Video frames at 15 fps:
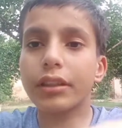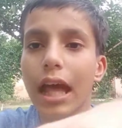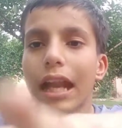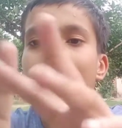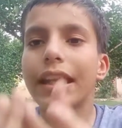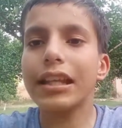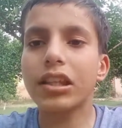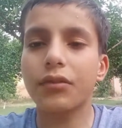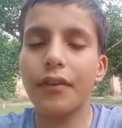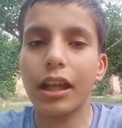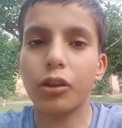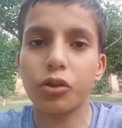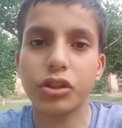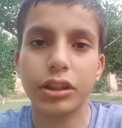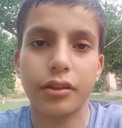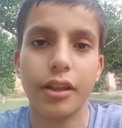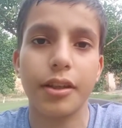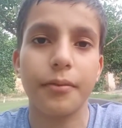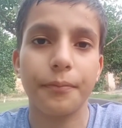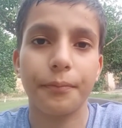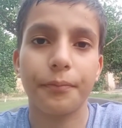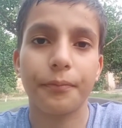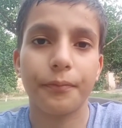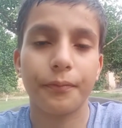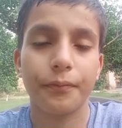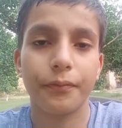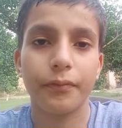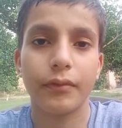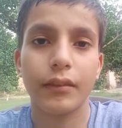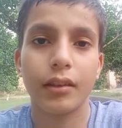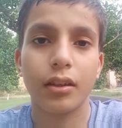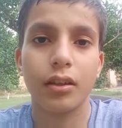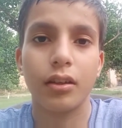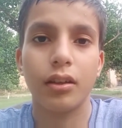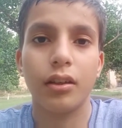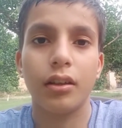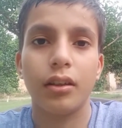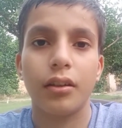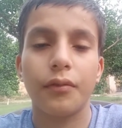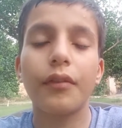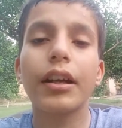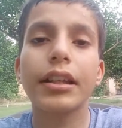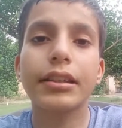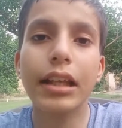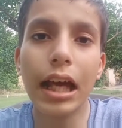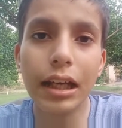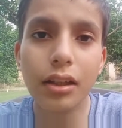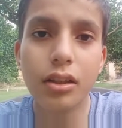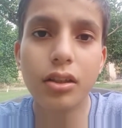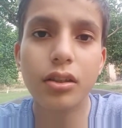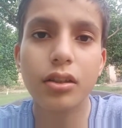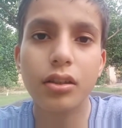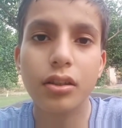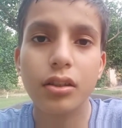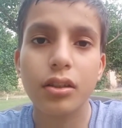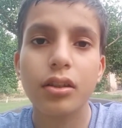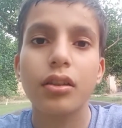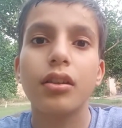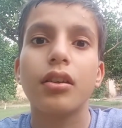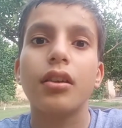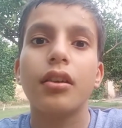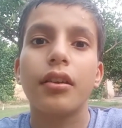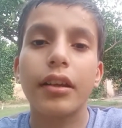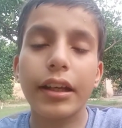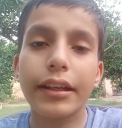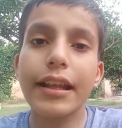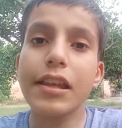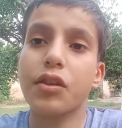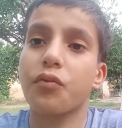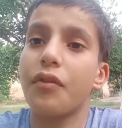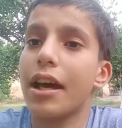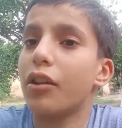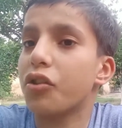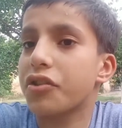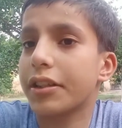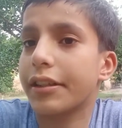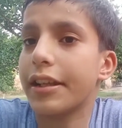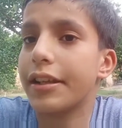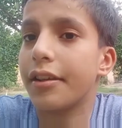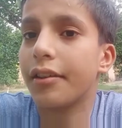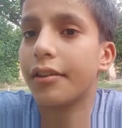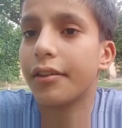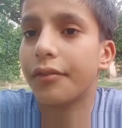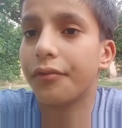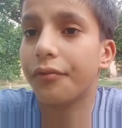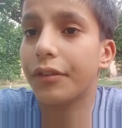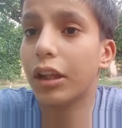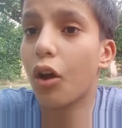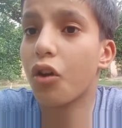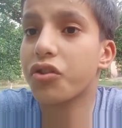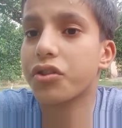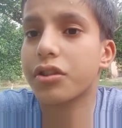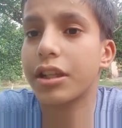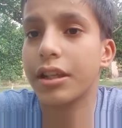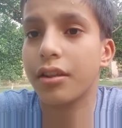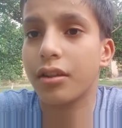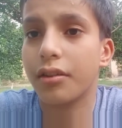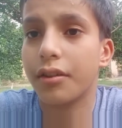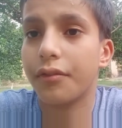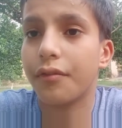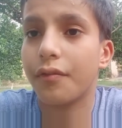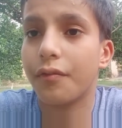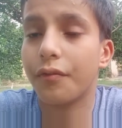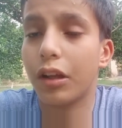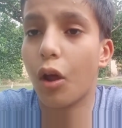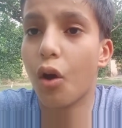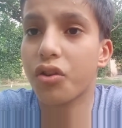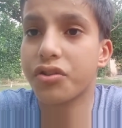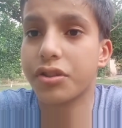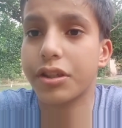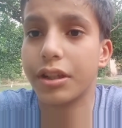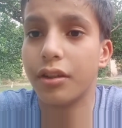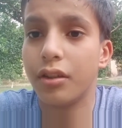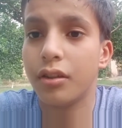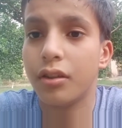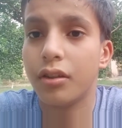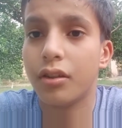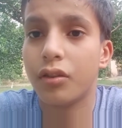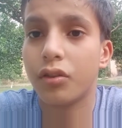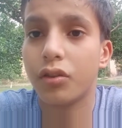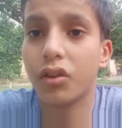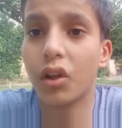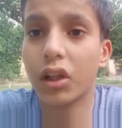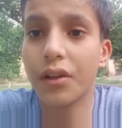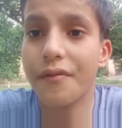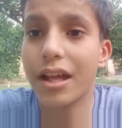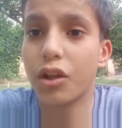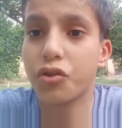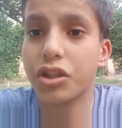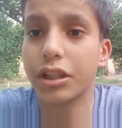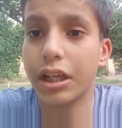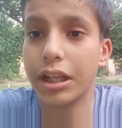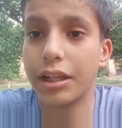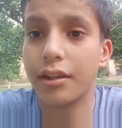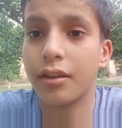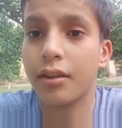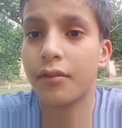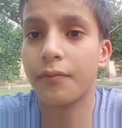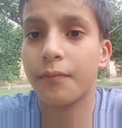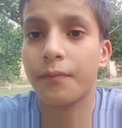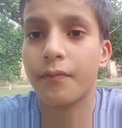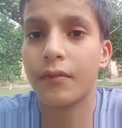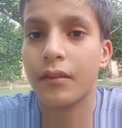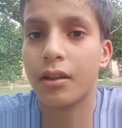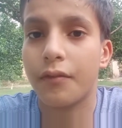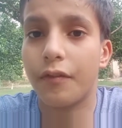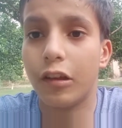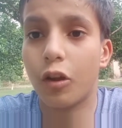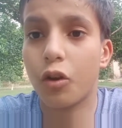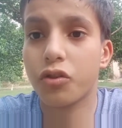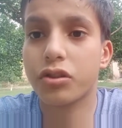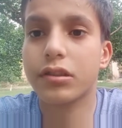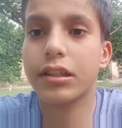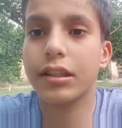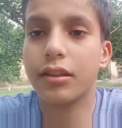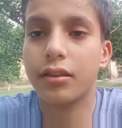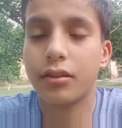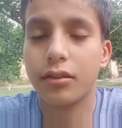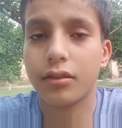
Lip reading: that is velocity. What is that? It is velocity. Velocity. Velocity. Not velocity. Velocity.